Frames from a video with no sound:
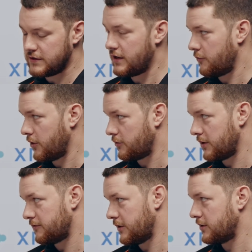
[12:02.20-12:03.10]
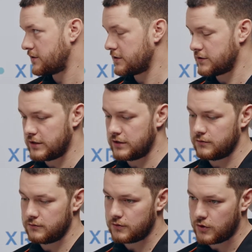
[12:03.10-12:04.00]
in network, we have variances
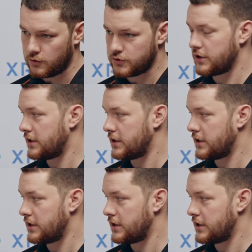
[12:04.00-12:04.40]
in culture,